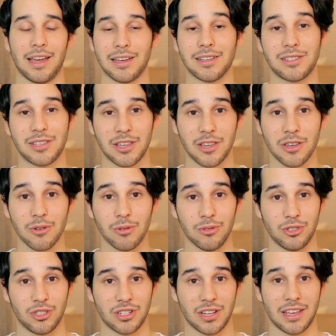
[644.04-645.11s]
is
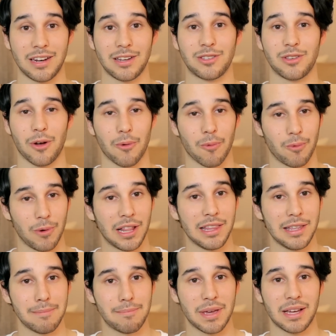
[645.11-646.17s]
huge. It is a
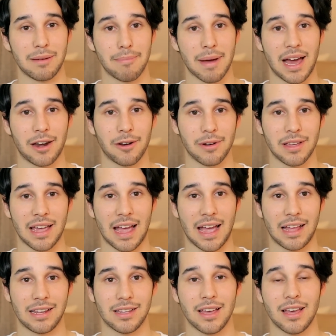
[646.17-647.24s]
really big battery,
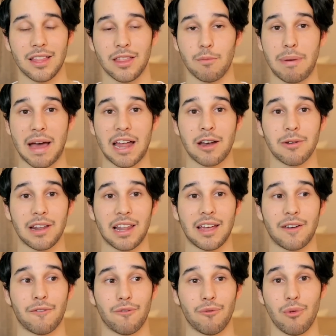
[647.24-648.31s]
and the battery
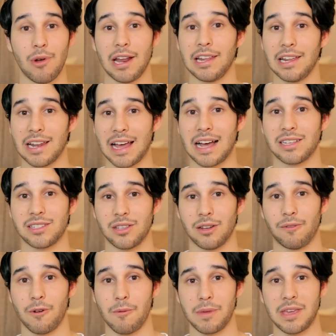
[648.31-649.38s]
life really
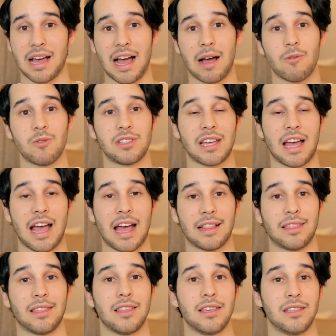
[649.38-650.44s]
lasted for me. I was at
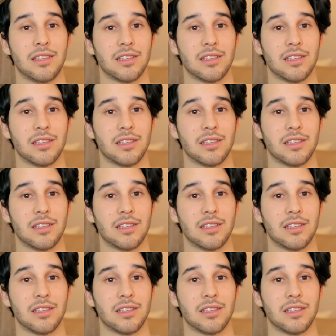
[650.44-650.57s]
the